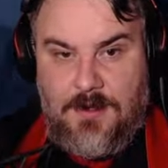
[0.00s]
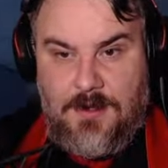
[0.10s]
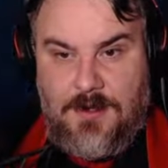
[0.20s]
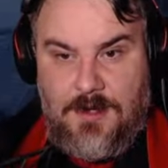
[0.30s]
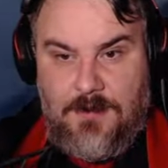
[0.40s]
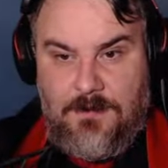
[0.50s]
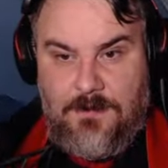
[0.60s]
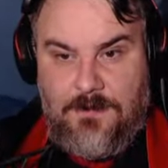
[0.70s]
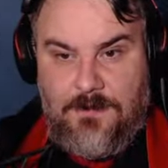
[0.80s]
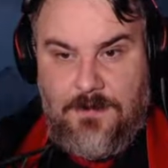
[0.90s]
Okay.
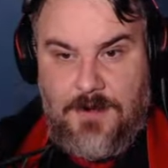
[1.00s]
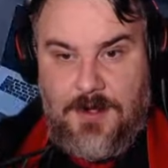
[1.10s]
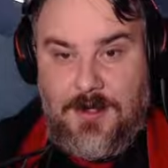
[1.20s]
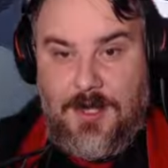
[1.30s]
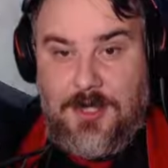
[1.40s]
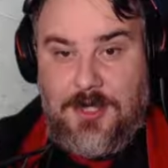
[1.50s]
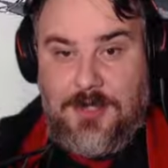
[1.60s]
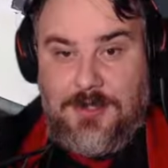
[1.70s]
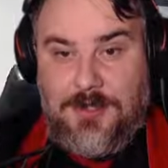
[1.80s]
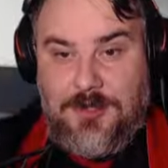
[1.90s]
Now, you can
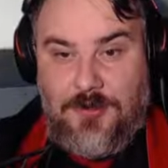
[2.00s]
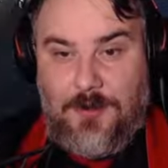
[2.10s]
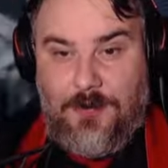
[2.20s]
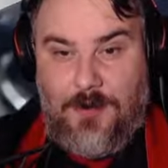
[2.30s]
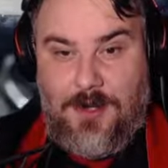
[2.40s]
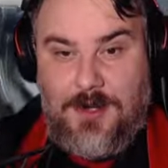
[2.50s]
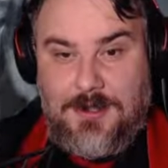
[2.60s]
use this tripwire